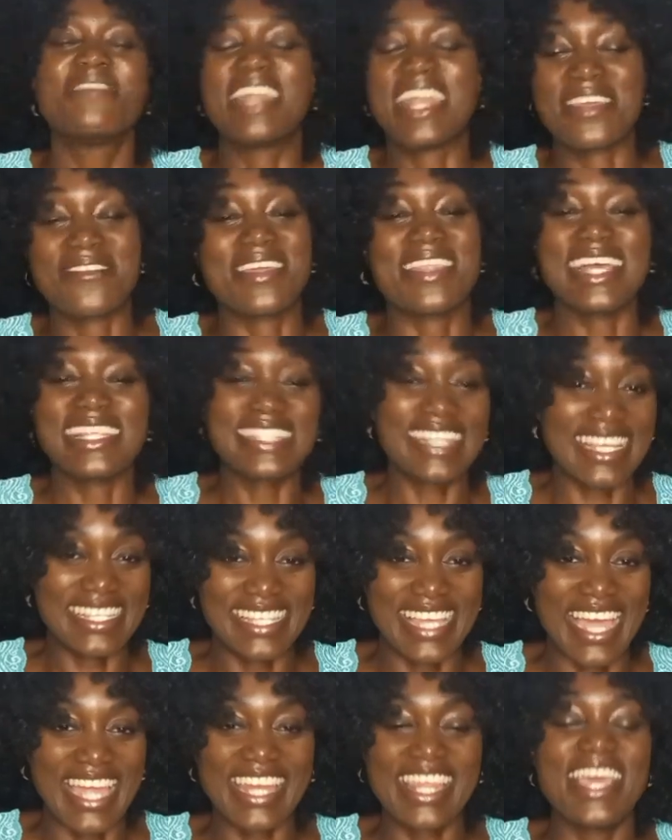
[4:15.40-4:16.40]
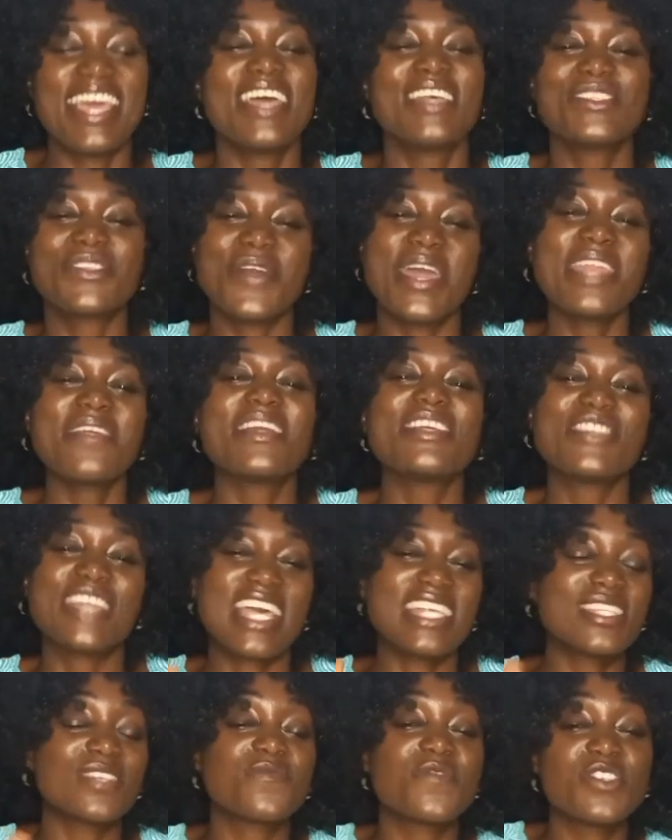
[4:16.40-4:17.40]
But anyway, that's an aside. So anyway, she
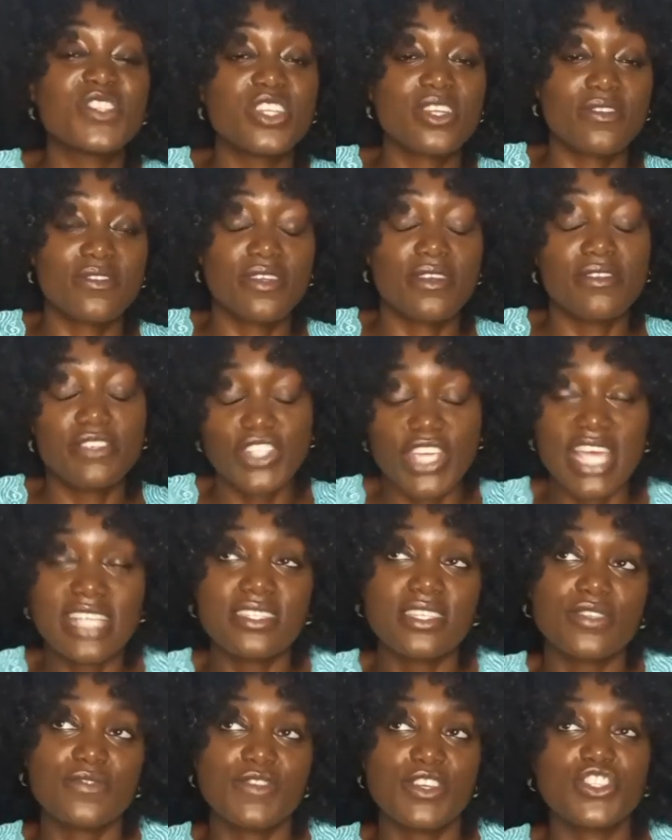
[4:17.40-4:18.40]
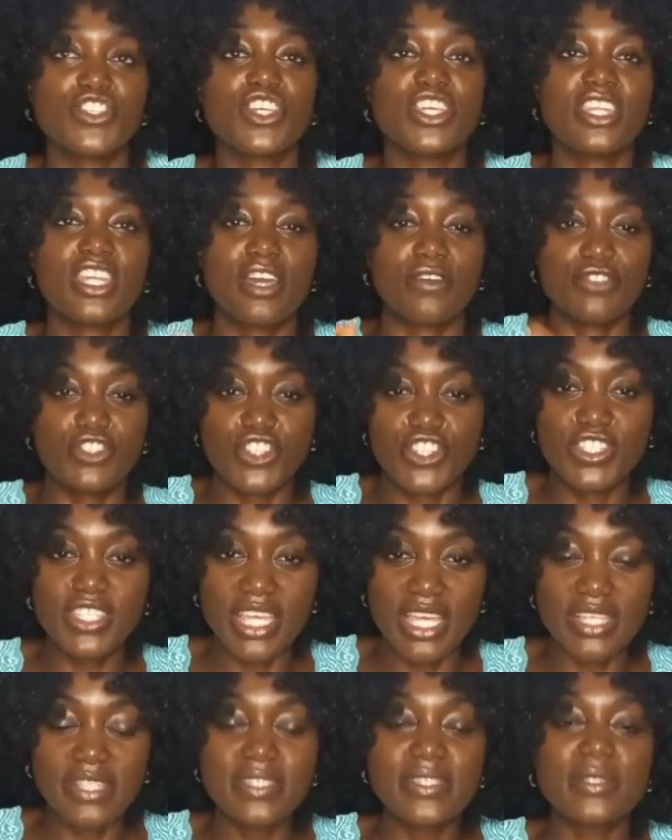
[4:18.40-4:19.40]
has this vision of she has this vision of
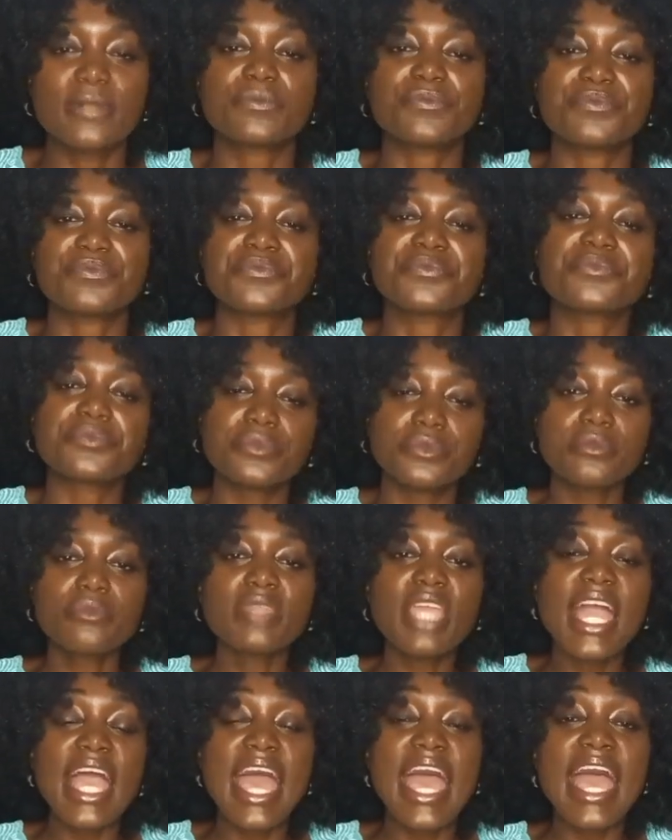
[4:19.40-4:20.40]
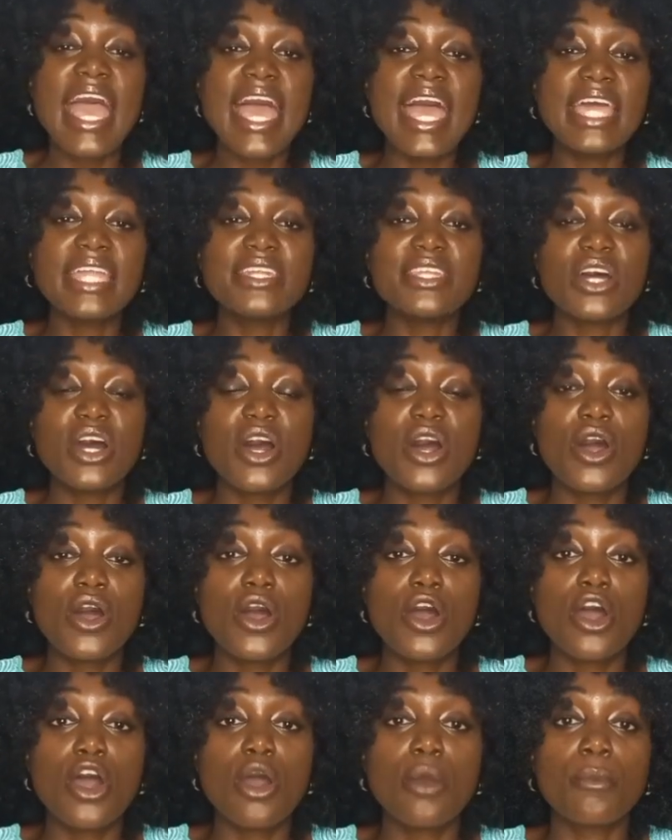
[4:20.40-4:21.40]
Jesus, and
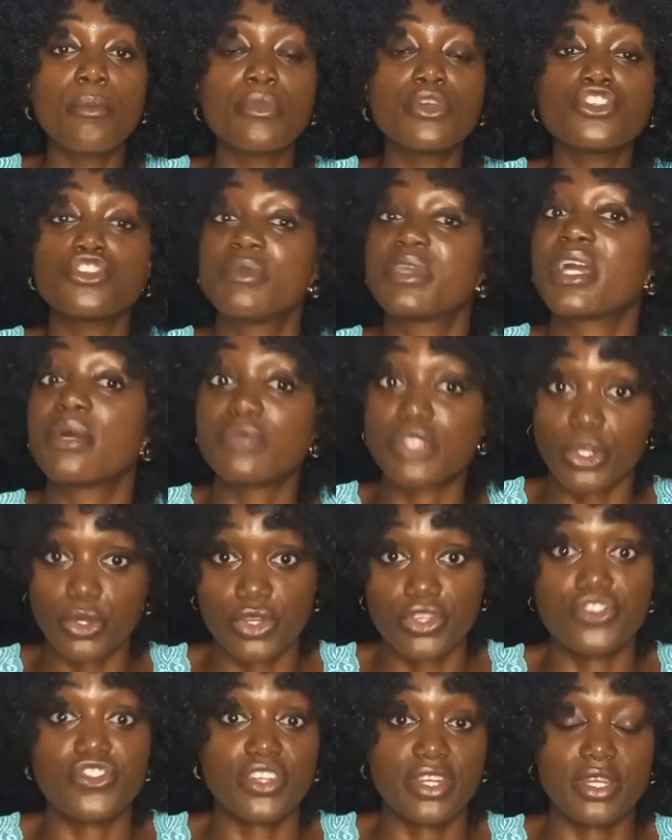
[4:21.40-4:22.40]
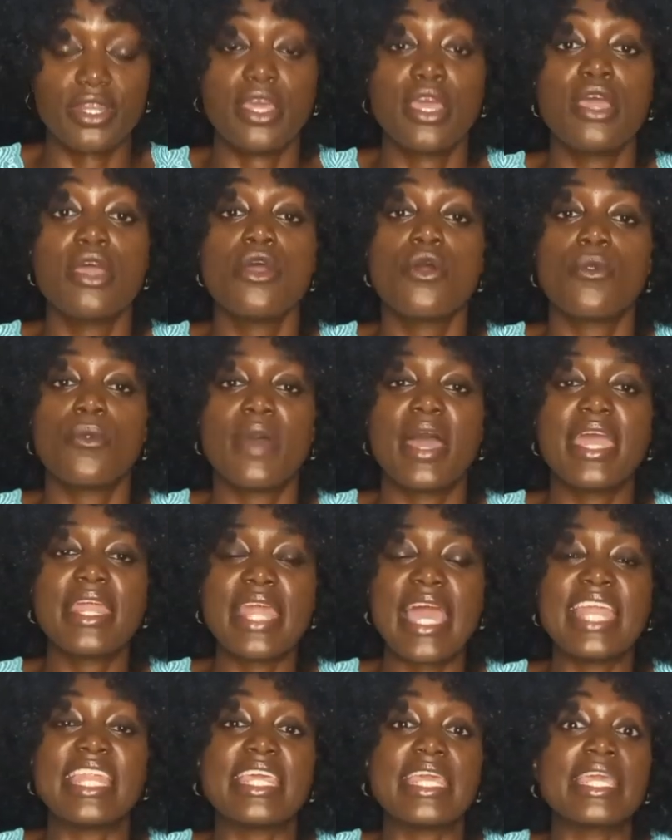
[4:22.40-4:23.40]
um, she becomes a Christian, right?
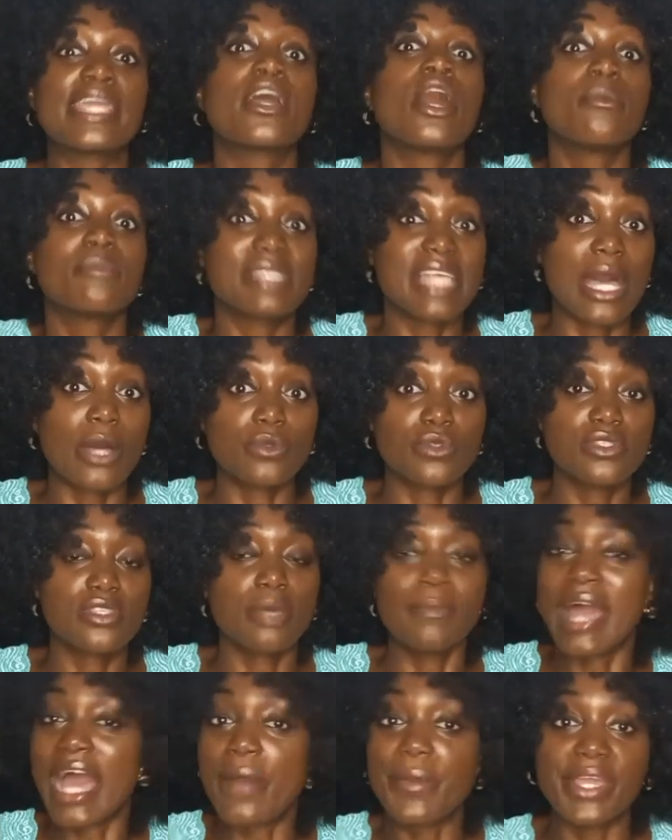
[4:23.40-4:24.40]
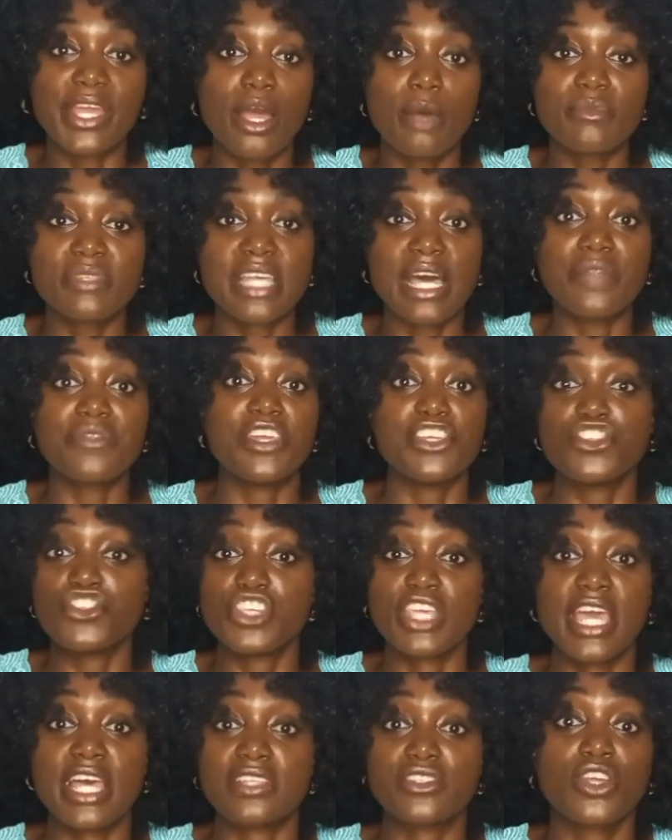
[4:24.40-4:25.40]
And it, it comes out somehow. It comes out that
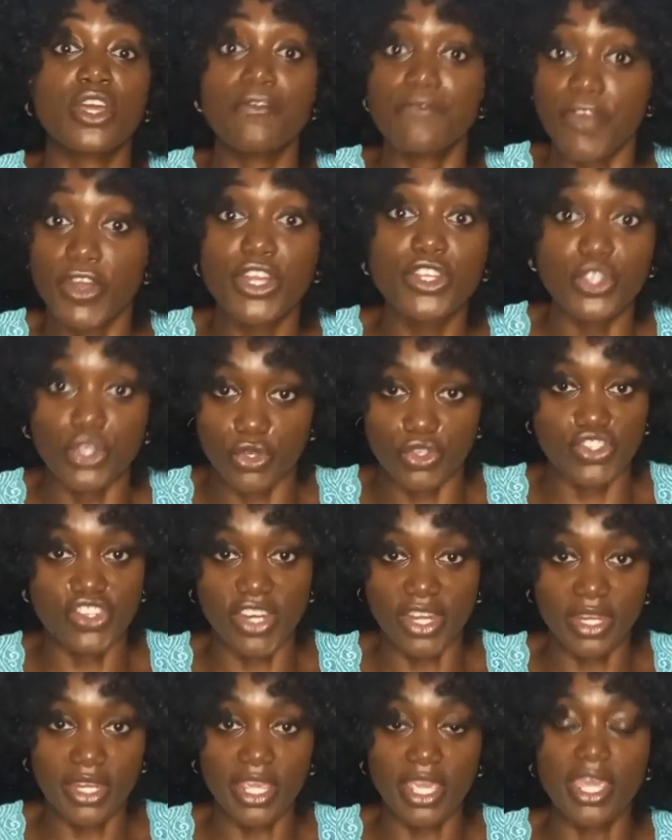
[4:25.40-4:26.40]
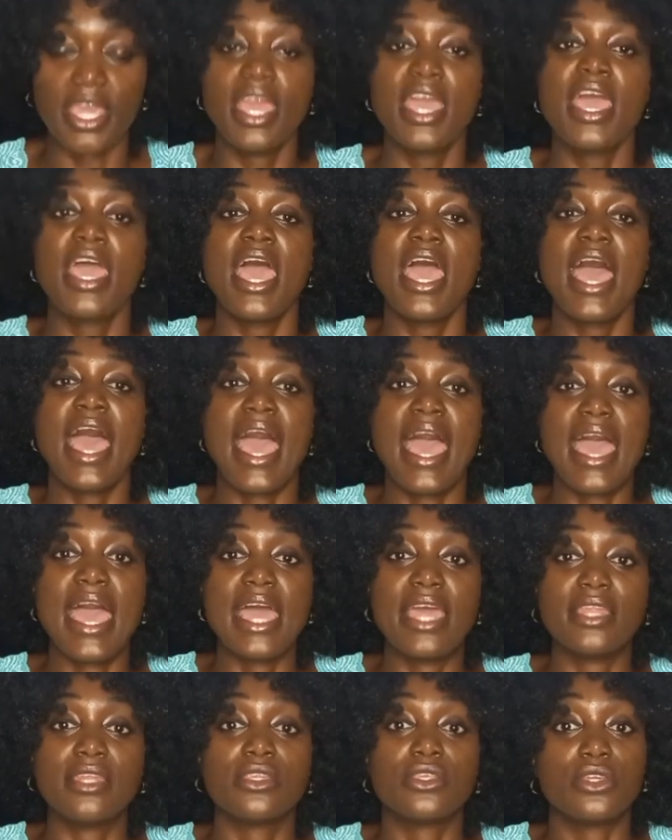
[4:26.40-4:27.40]
she has converted to Christianity
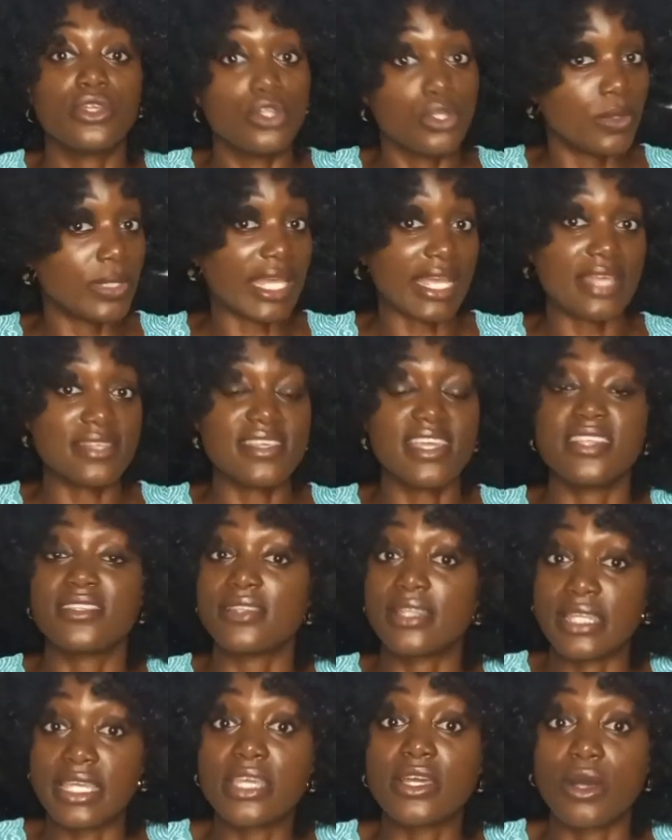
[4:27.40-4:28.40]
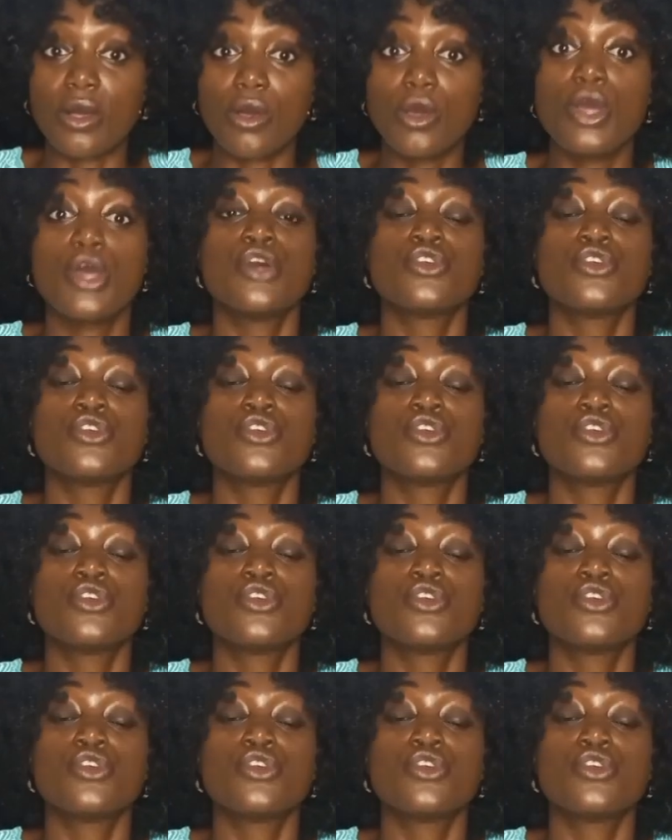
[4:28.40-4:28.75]
and, you know, like I said, it's illegal.